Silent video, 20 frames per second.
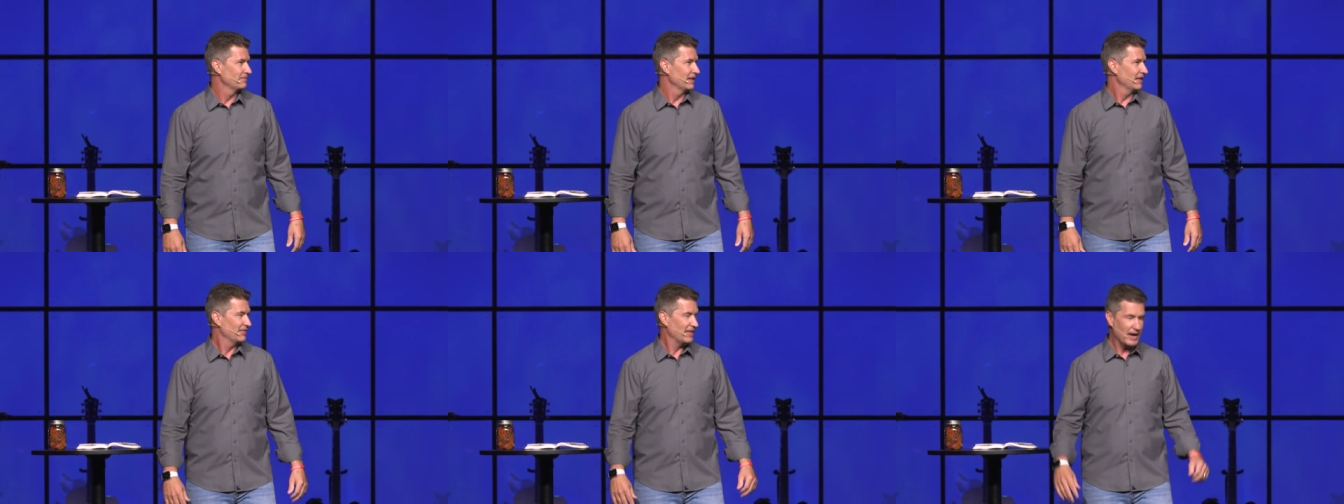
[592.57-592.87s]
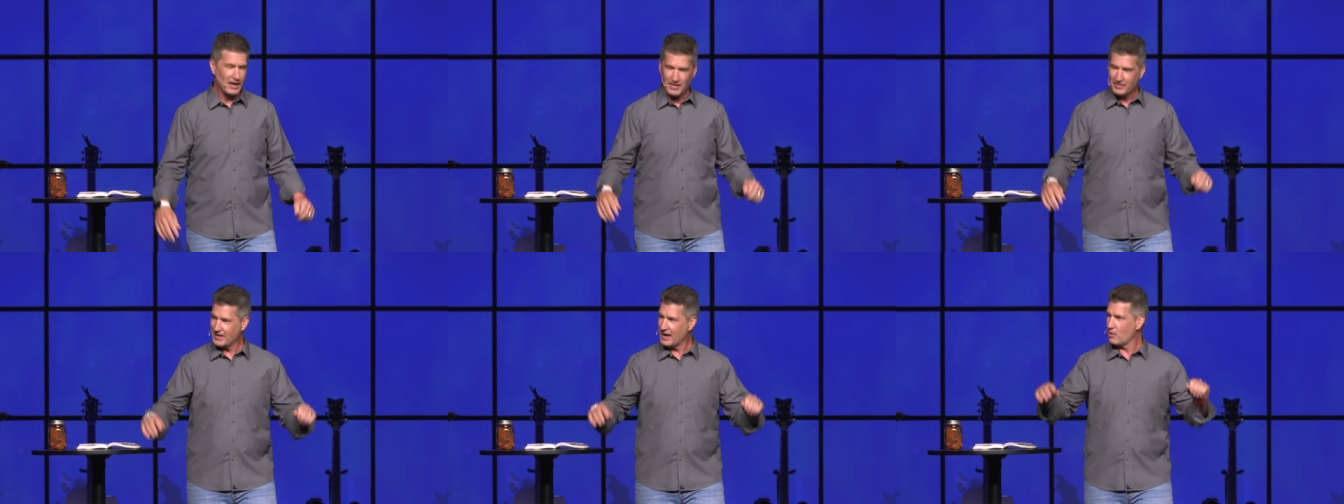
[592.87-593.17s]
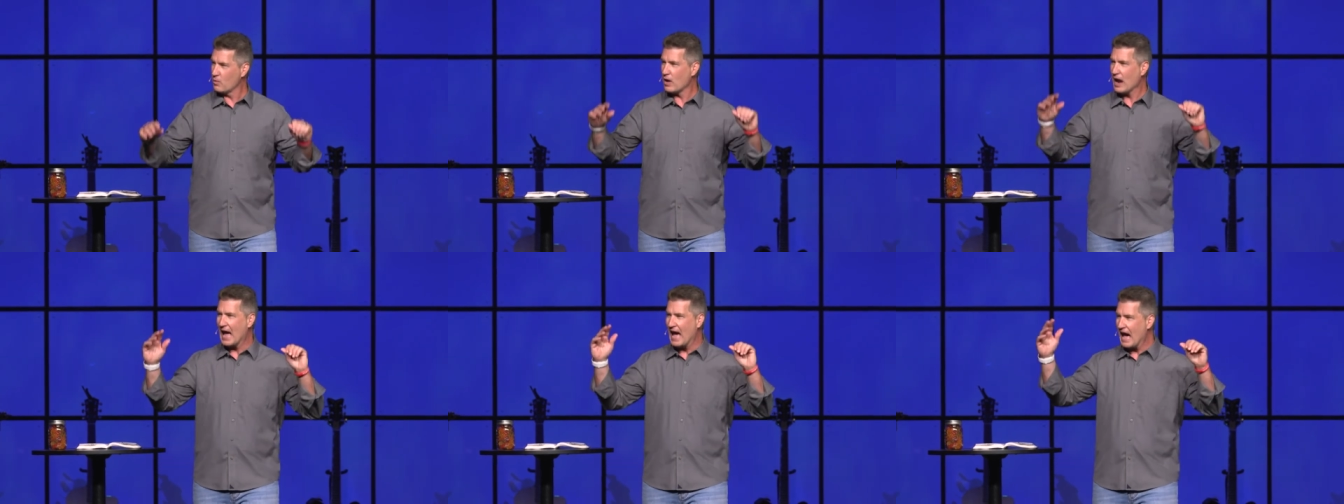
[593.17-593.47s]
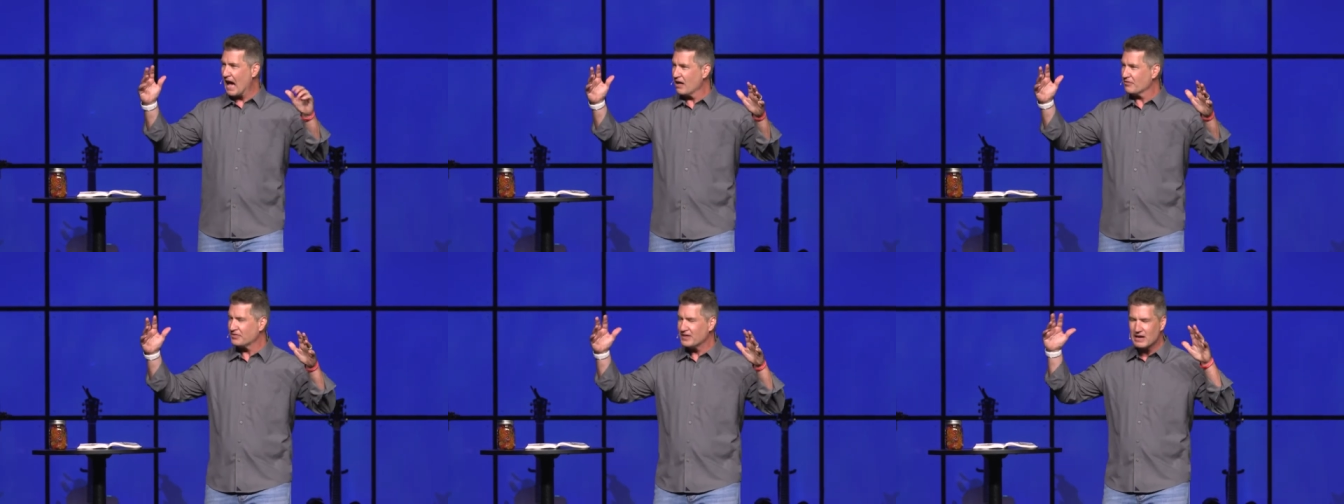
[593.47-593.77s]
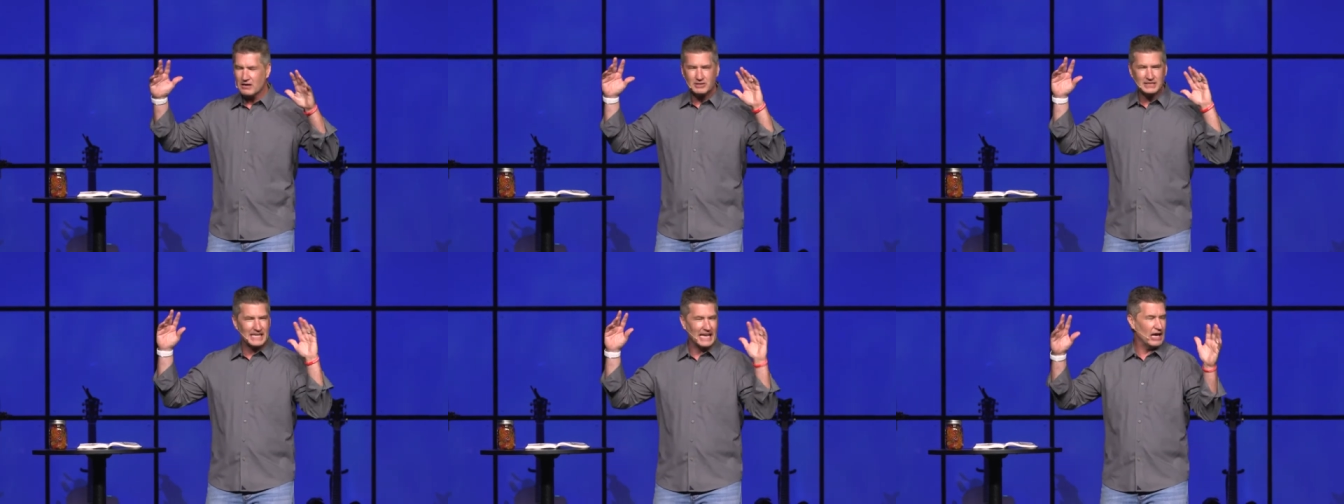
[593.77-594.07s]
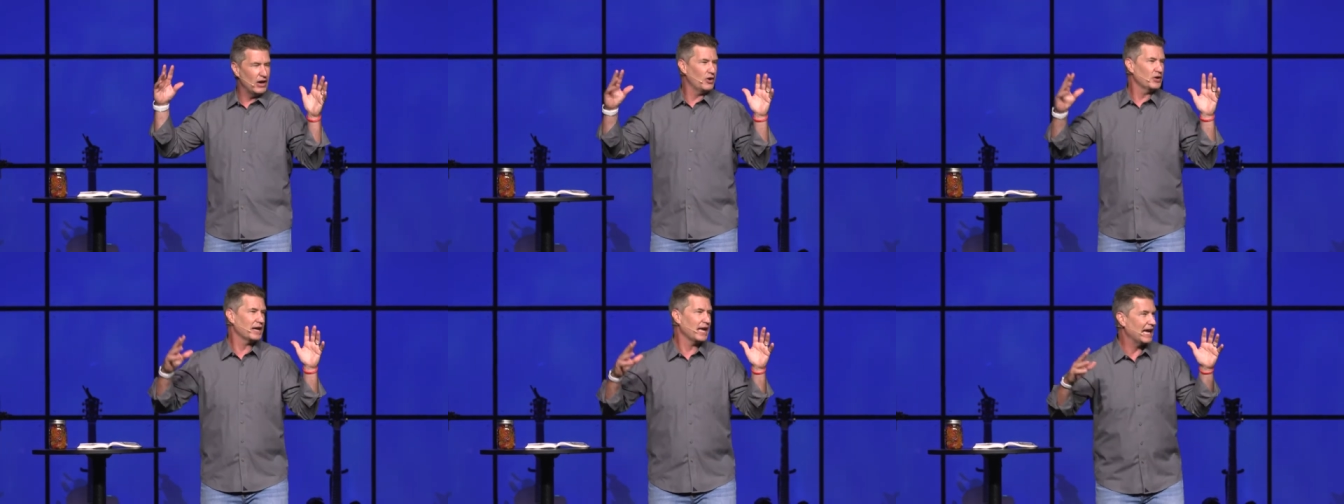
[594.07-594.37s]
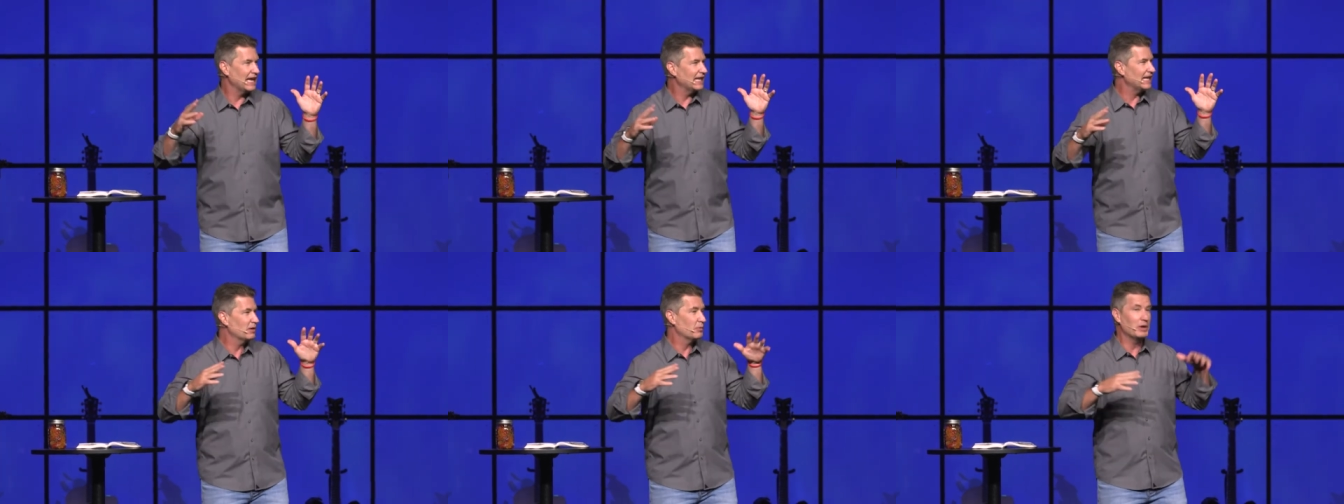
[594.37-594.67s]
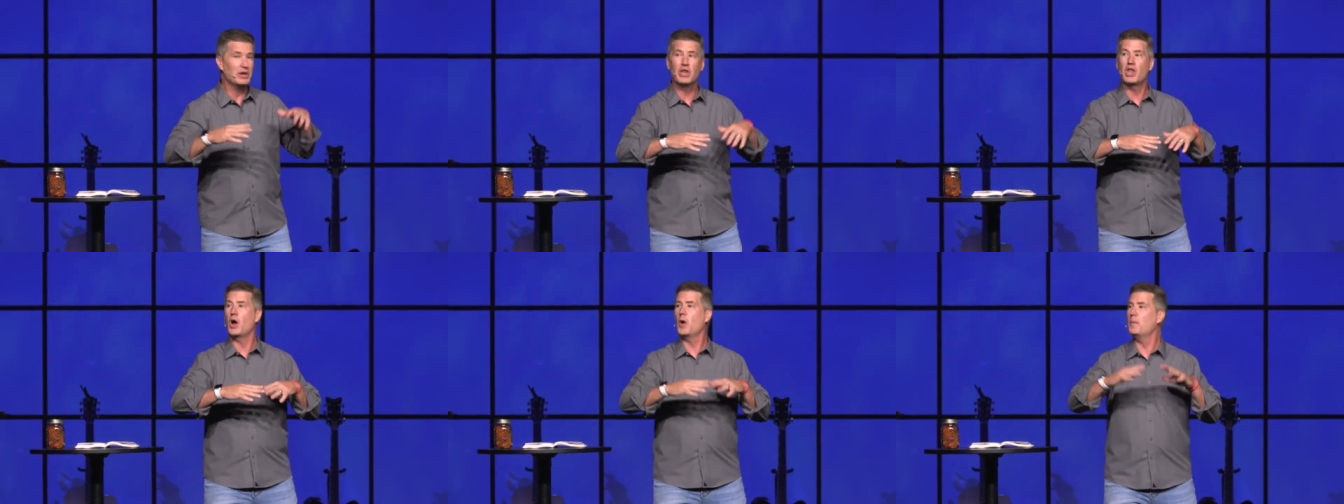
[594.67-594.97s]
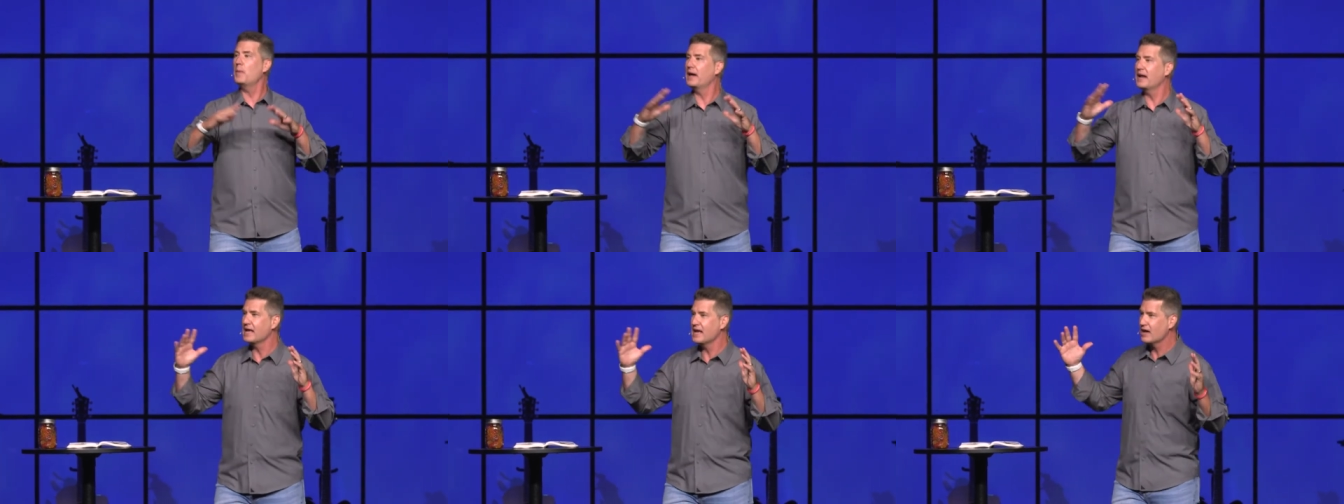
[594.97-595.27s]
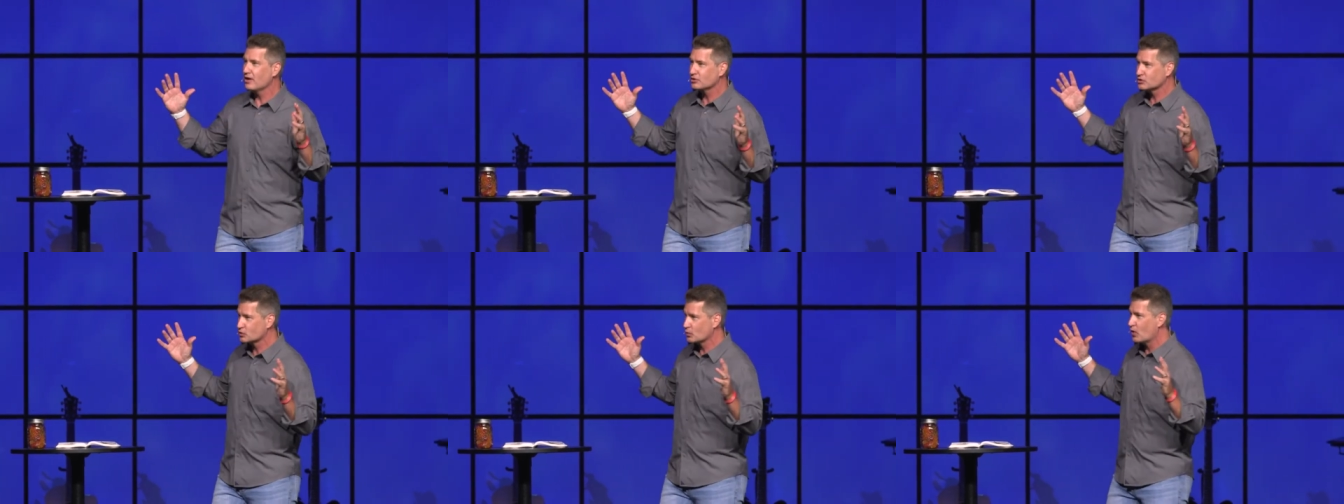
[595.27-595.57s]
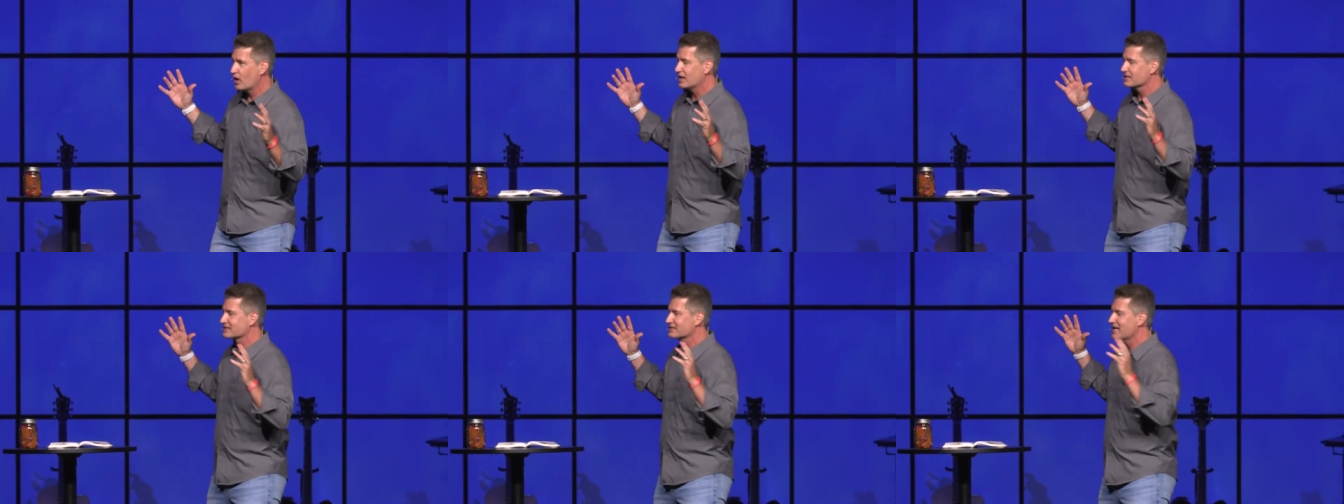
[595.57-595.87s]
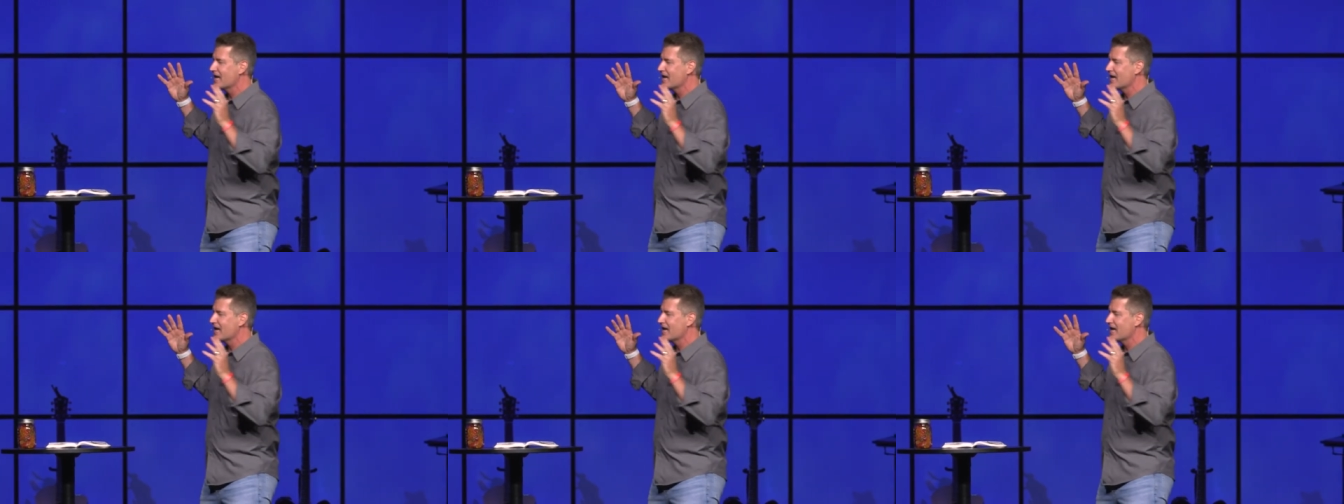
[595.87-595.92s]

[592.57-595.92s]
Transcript: They, they were out there tailgating when nobody else was.